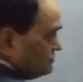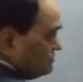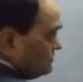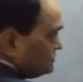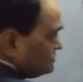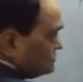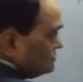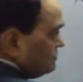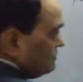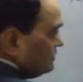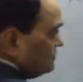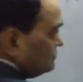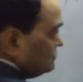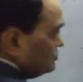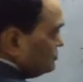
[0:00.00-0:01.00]
was y
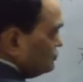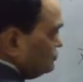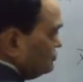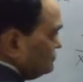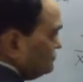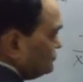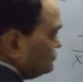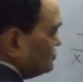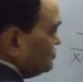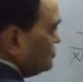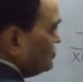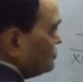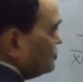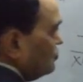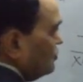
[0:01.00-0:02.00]
equal to
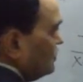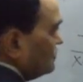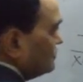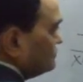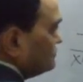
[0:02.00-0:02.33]
1.